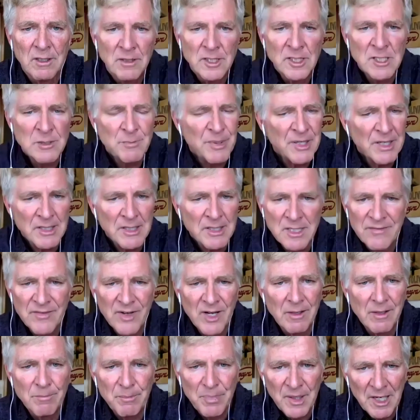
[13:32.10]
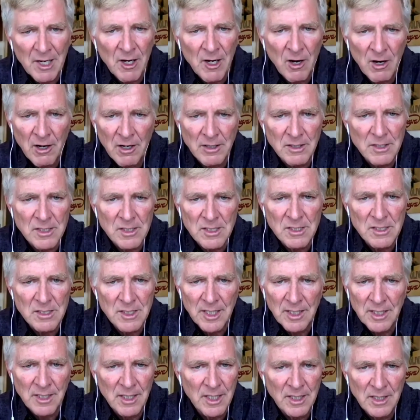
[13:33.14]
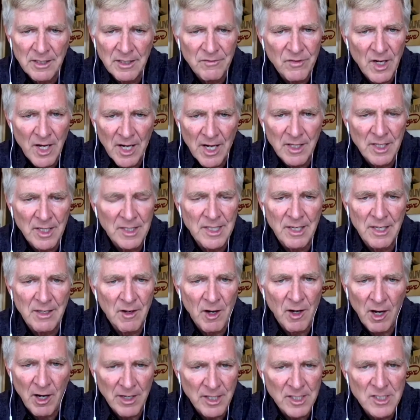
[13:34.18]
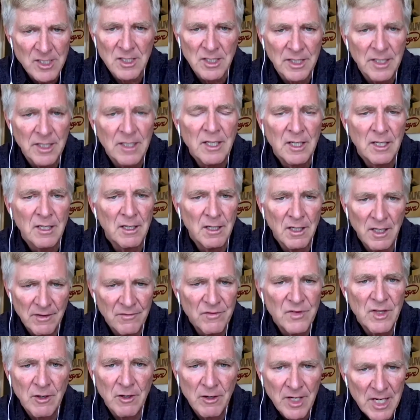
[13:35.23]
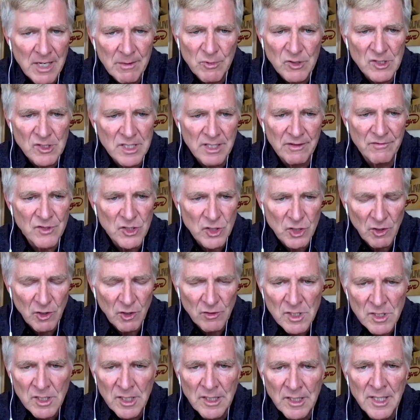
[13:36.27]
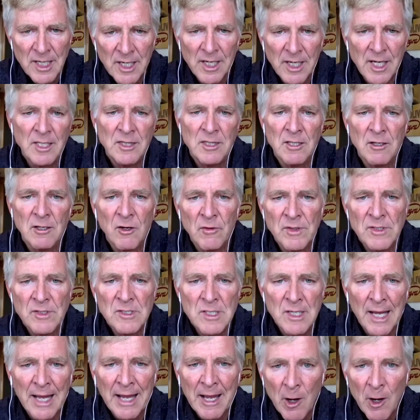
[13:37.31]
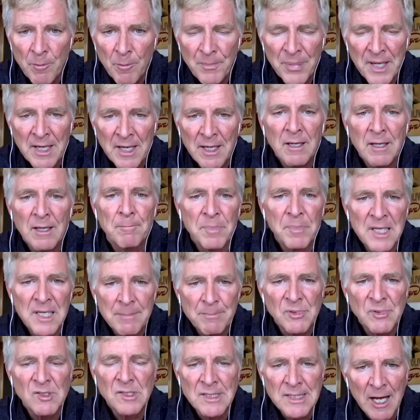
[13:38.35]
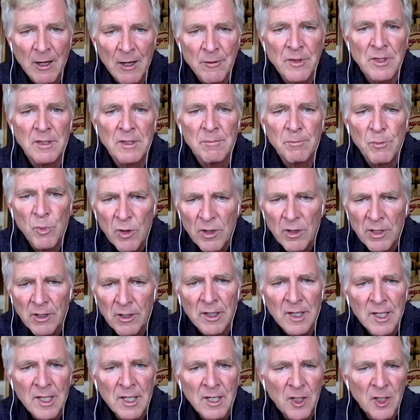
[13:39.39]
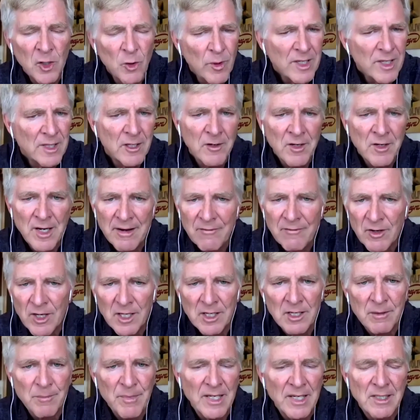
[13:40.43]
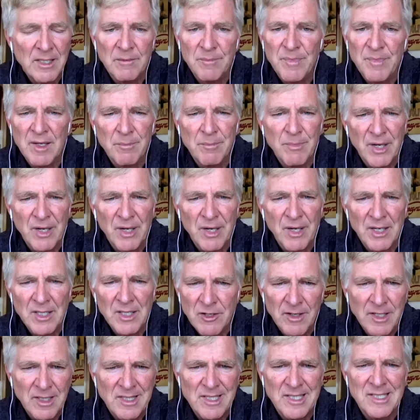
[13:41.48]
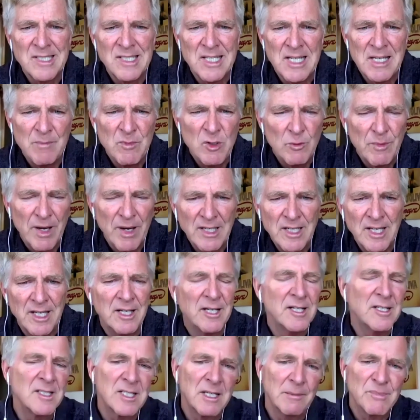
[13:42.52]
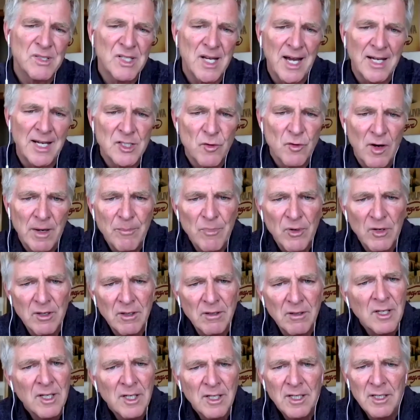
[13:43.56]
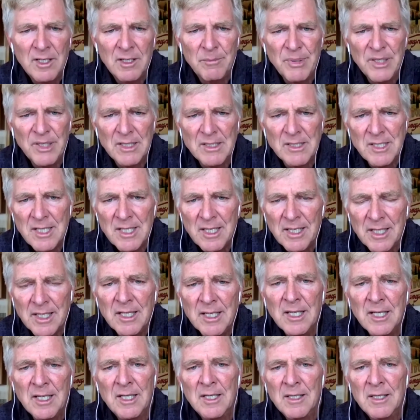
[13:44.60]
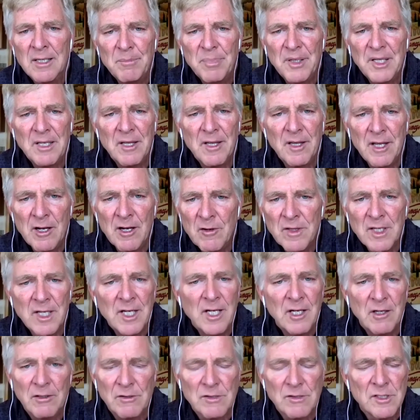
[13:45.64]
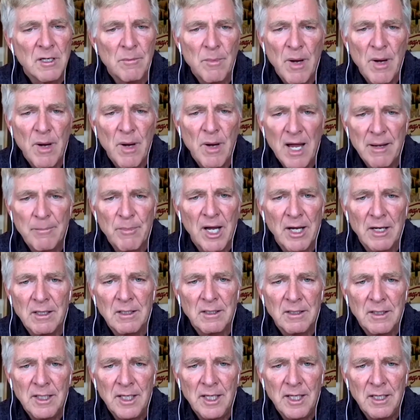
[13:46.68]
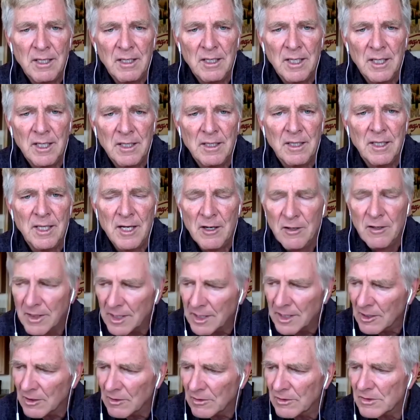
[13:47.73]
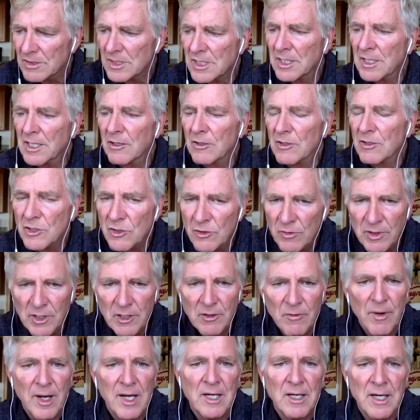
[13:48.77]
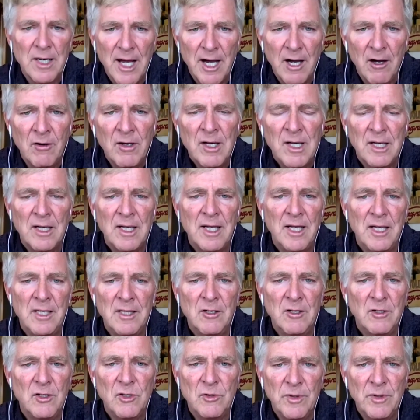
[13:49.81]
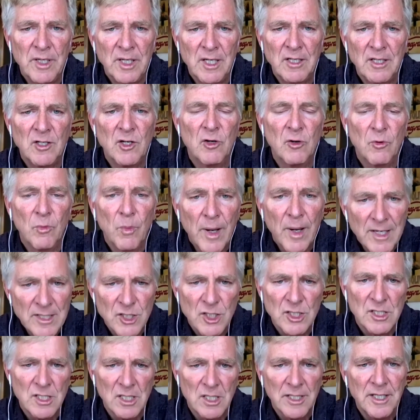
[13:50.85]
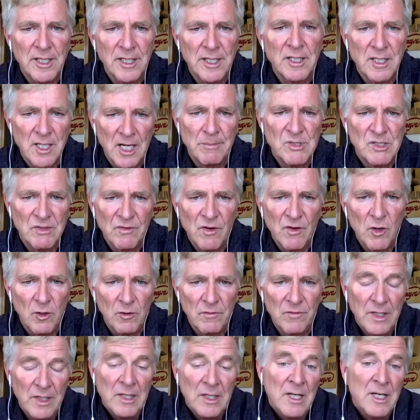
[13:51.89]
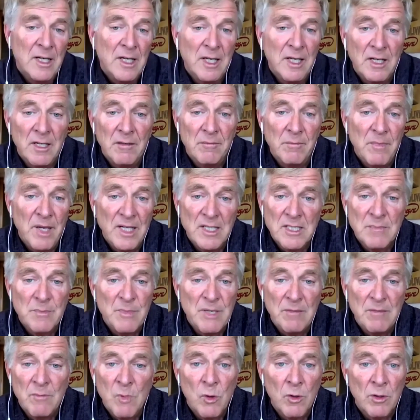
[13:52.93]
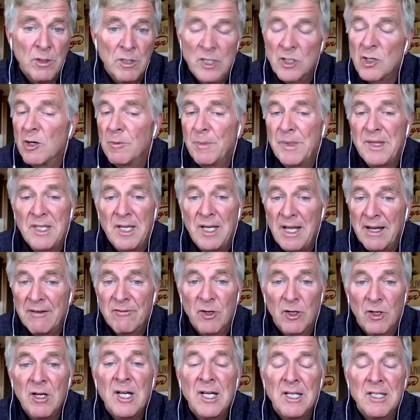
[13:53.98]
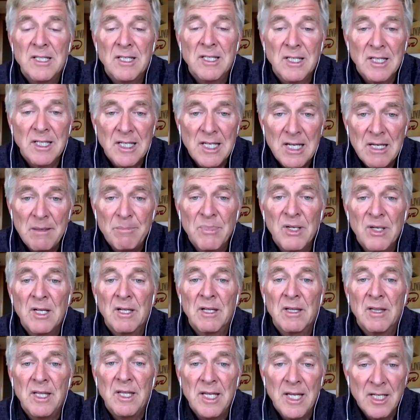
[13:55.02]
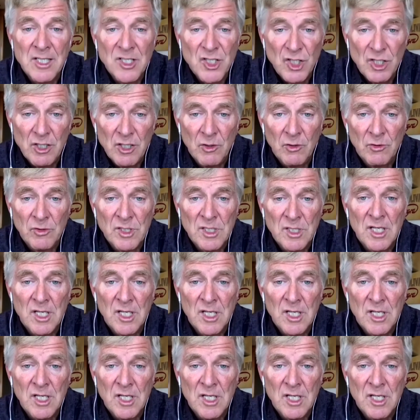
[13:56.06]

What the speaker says: just because they've got big hearts and they honestly love their neighbors, they've chosen to dedicate their careers to helping people south of the border, knowing they're never going to make the big bucks or get the esteem you might get in some skyscraper in a big city. But they're the heroes in my mind, and they are the heroes, and they're doing it right now, and they're doing it courageously in times of COVID. And it makes me more determined than ever to keep the NGOs